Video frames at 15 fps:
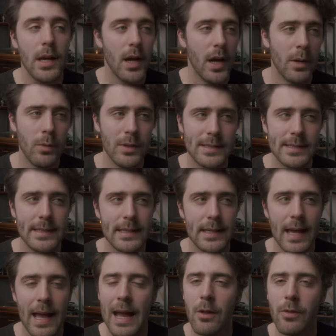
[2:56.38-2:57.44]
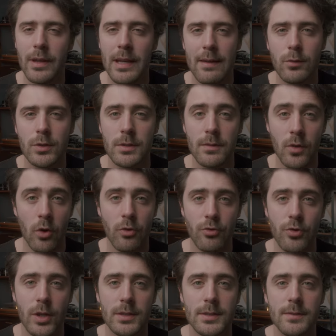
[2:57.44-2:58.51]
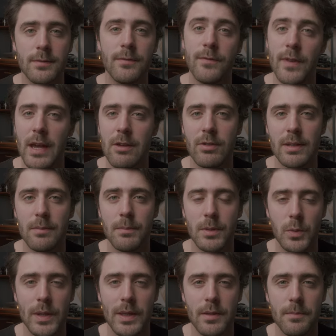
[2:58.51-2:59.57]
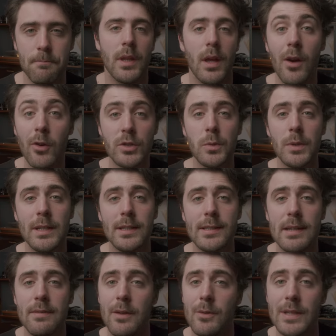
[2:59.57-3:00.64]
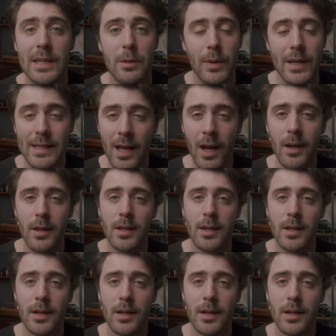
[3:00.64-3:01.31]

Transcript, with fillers: And I wanna see how the levels of contrast vary between them. I also wanted to see if there was any weird color